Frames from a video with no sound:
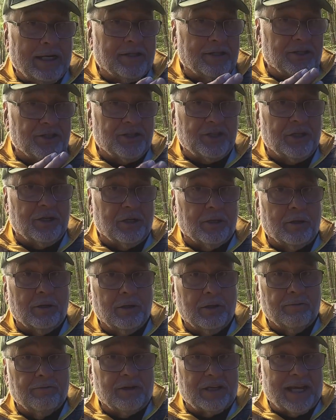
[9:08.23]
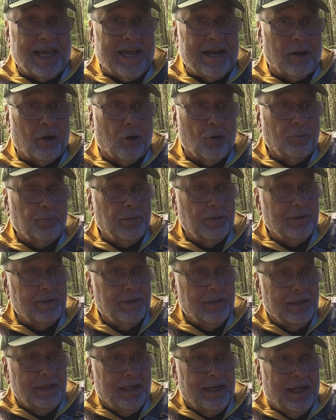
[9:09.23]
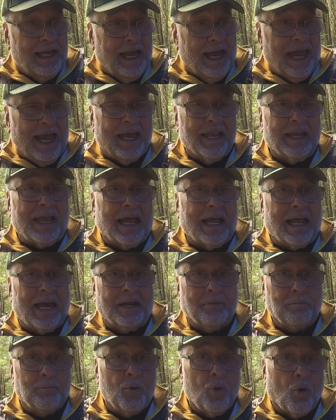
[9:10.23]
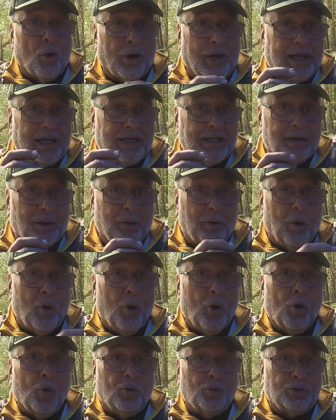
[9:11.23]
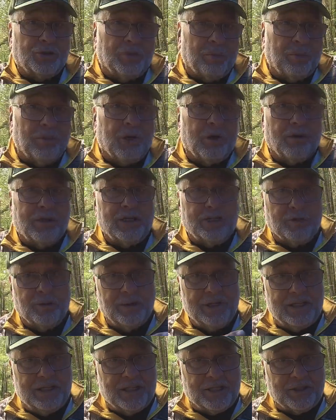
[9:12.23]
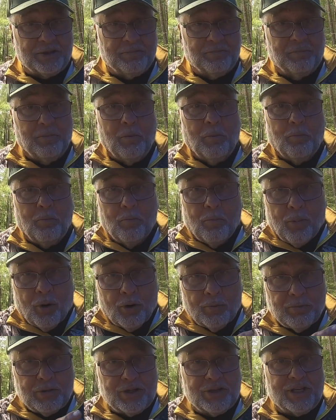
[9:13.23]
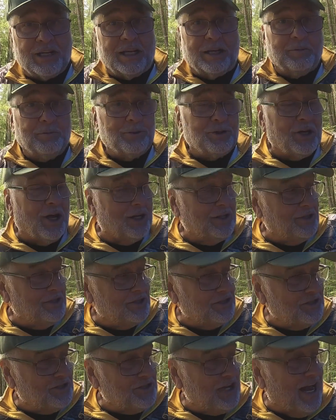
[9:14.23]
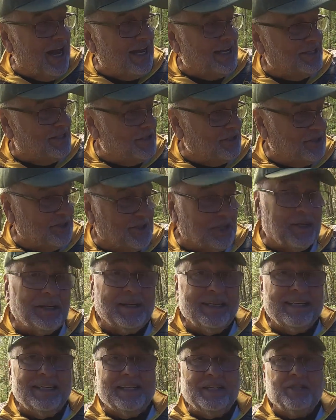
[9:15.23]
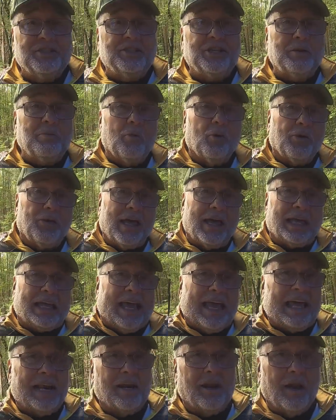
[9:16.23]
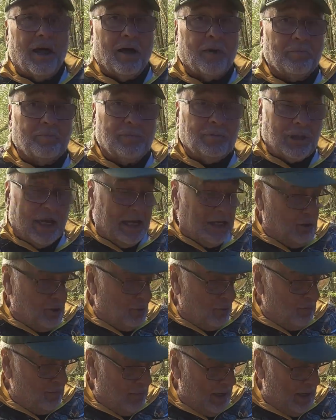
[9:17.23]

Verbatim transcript: in the center of the cantaloupe and that got boring and the hole was appearing so he just purposely shot to the side just to see more of that cantaloupe, cantaloupe